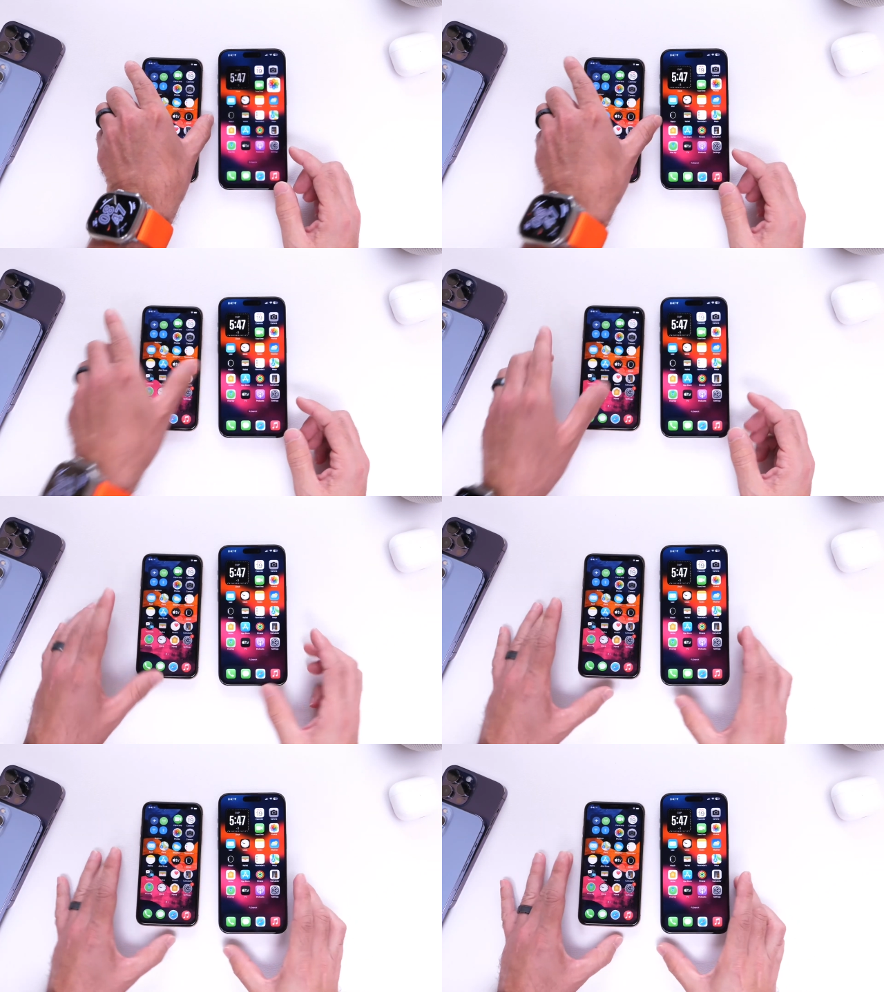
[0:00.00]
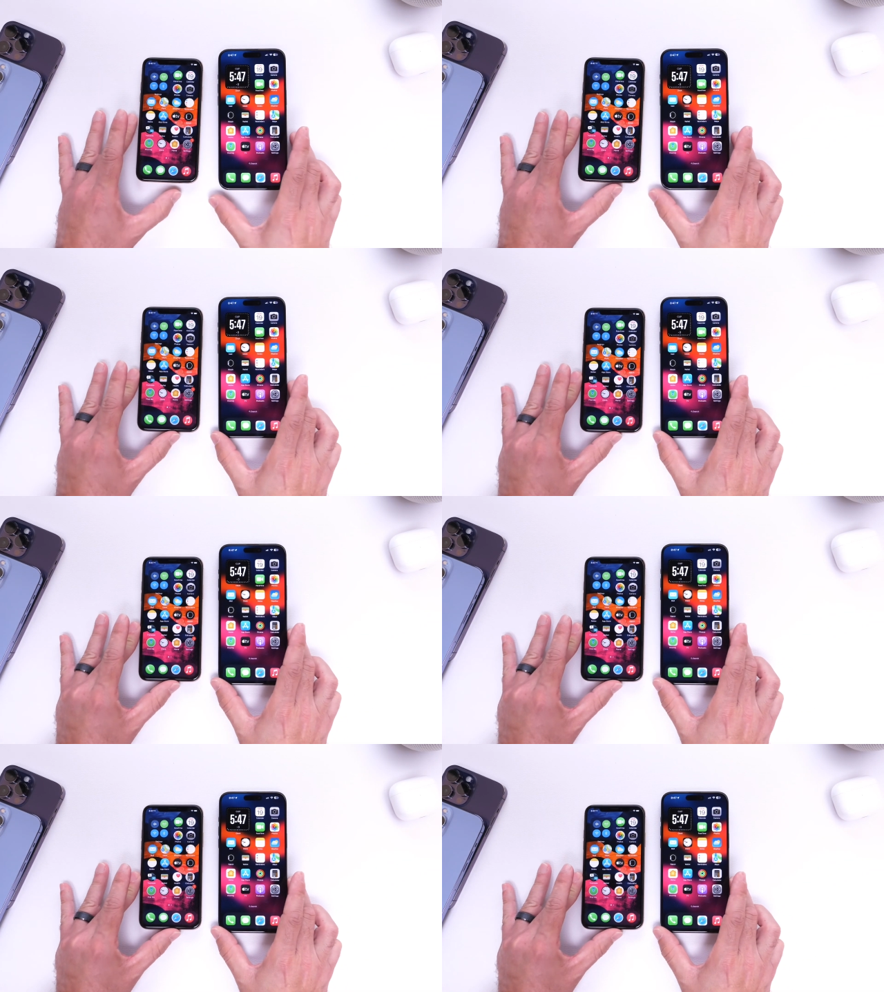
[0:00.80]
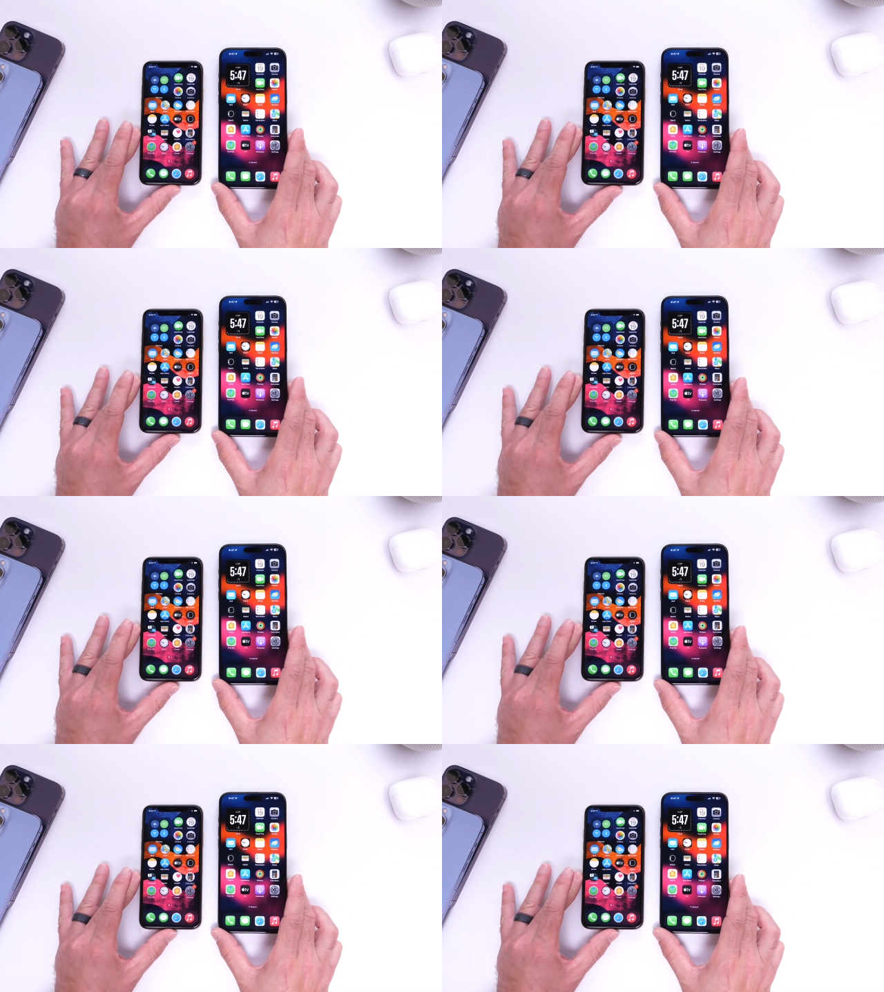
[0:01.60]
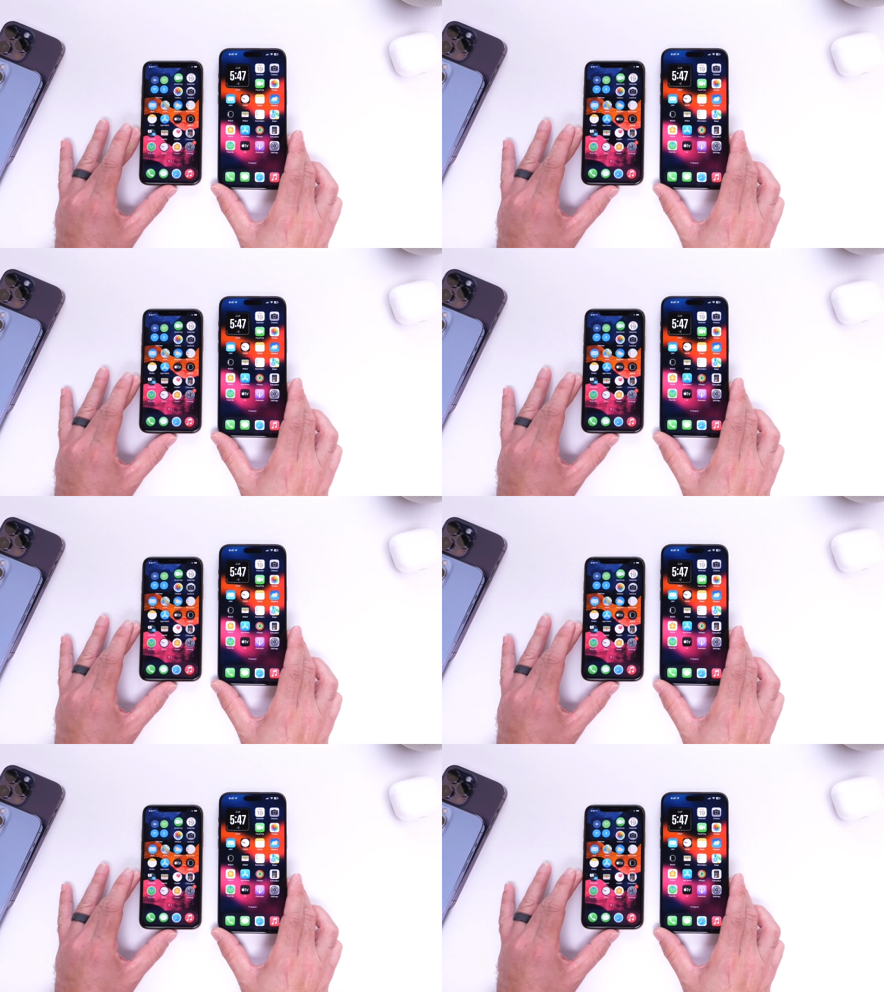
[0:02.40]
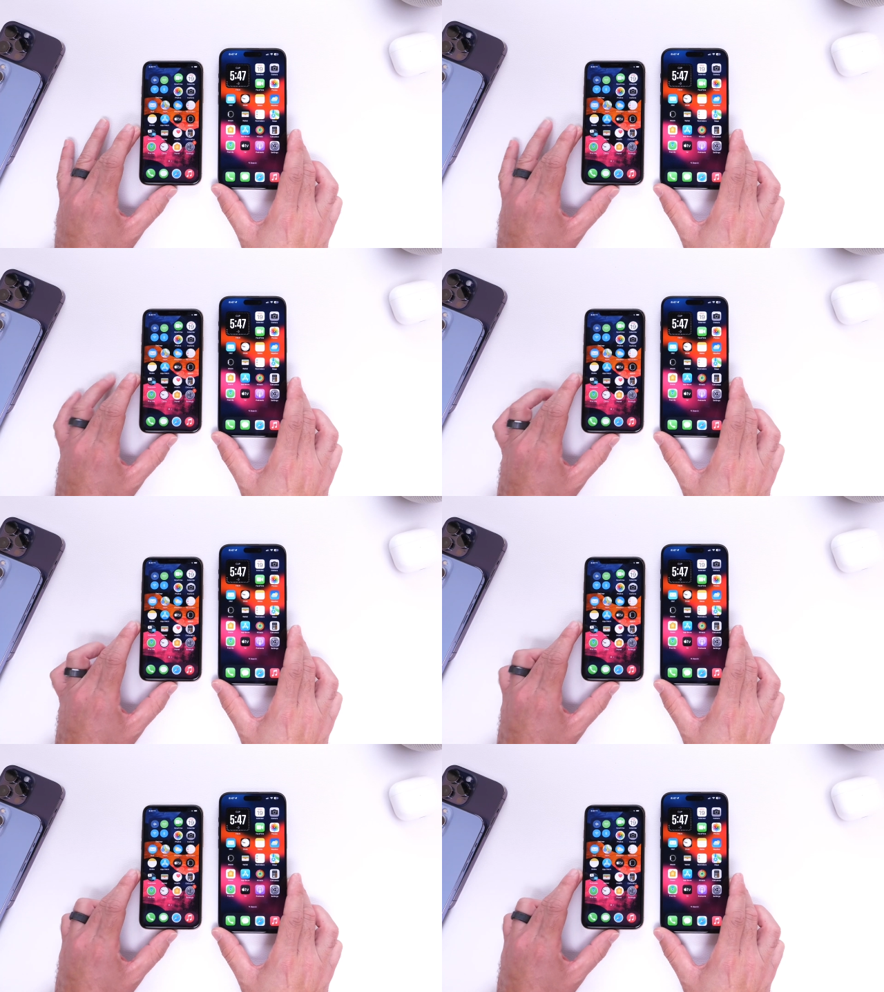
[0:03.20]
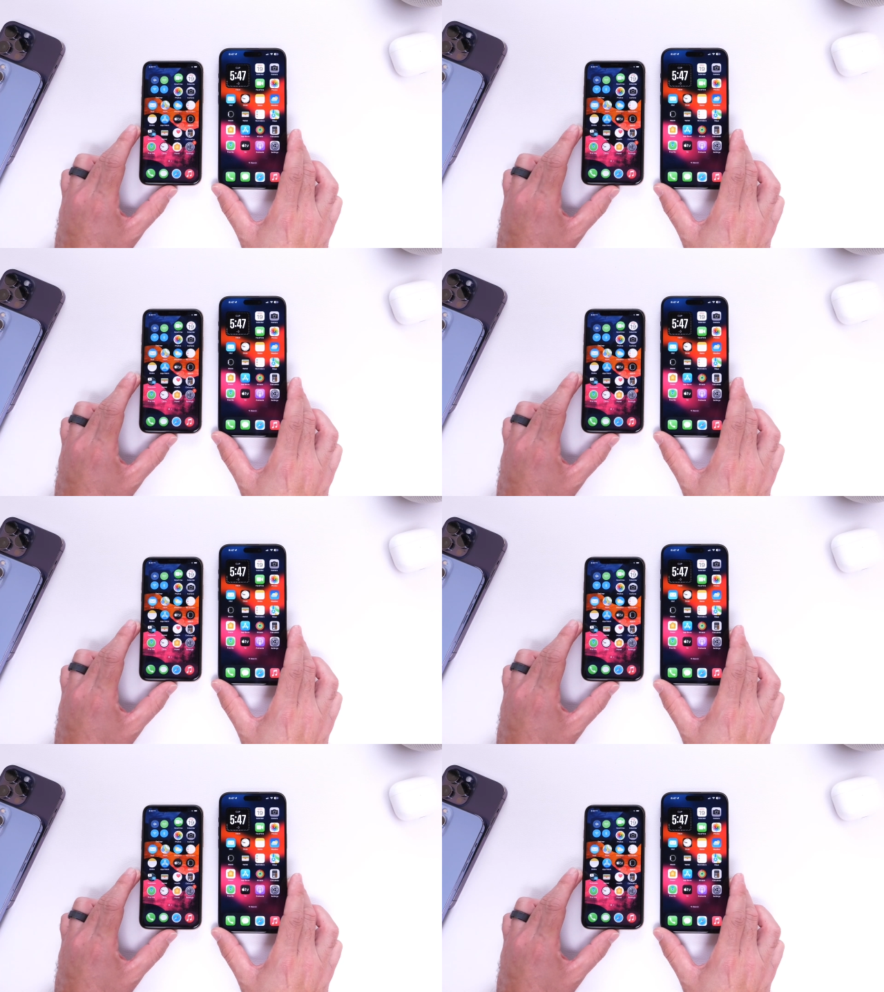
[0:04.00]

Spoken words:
Nobody's mouth can be seen.